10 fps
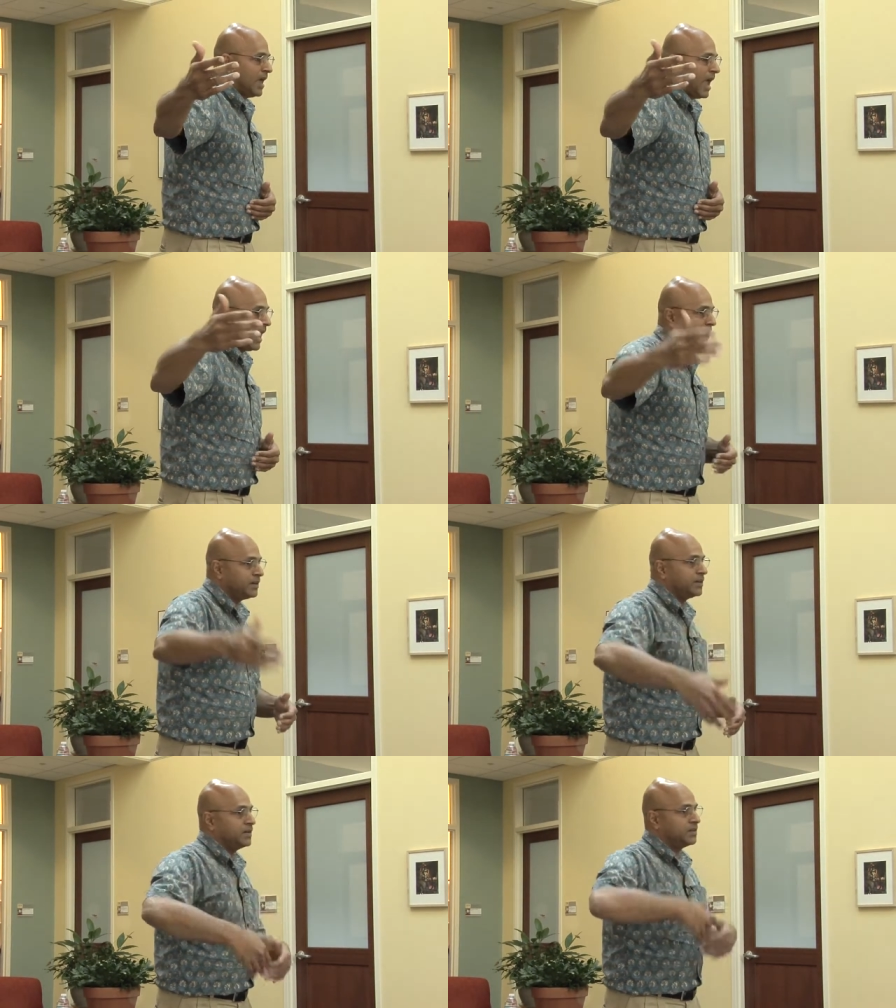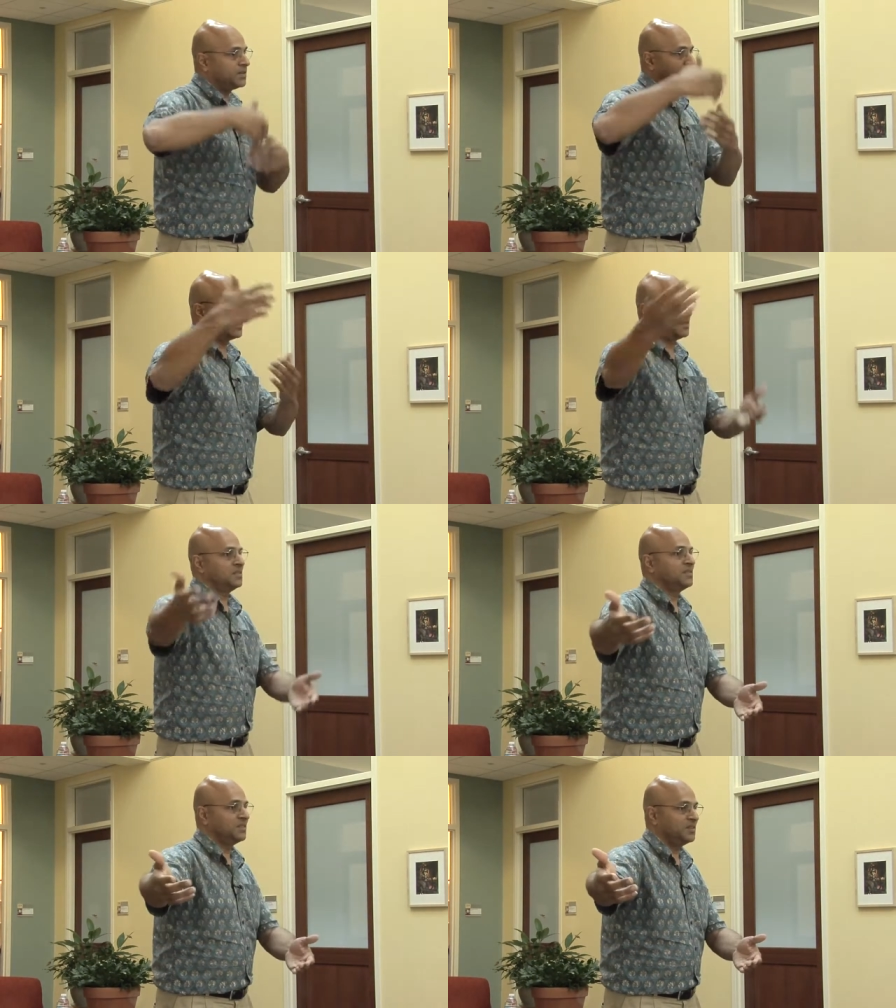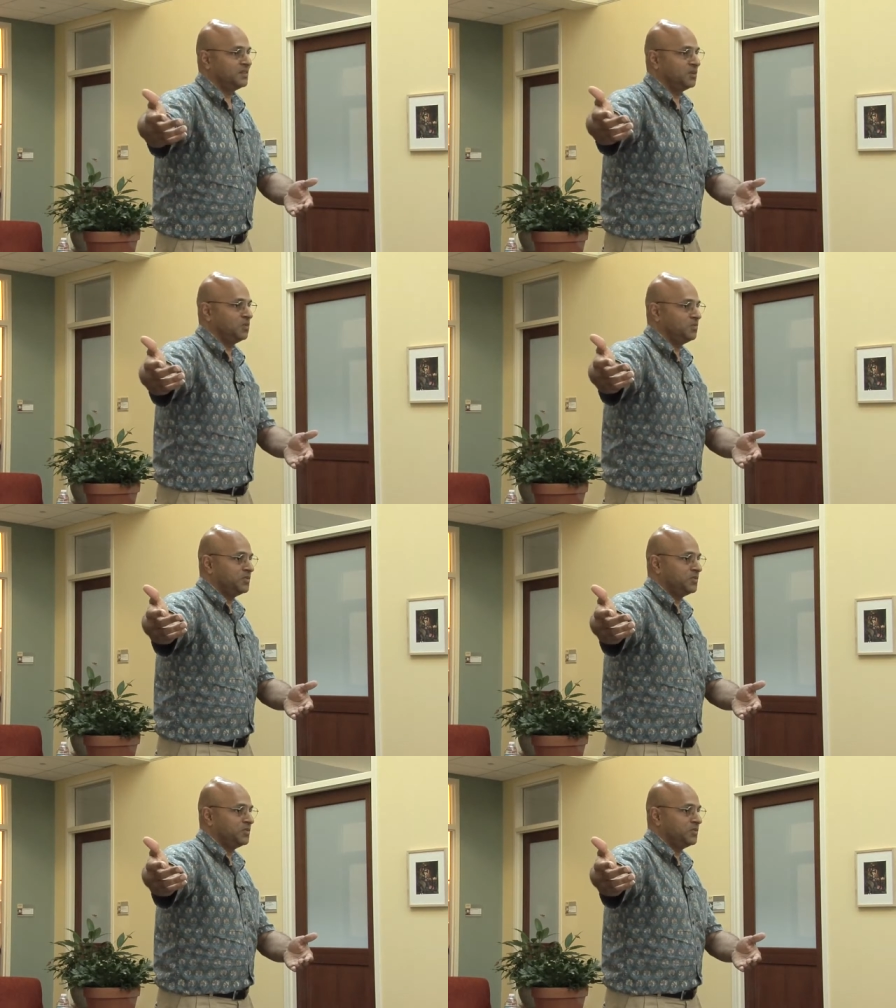and is, you know,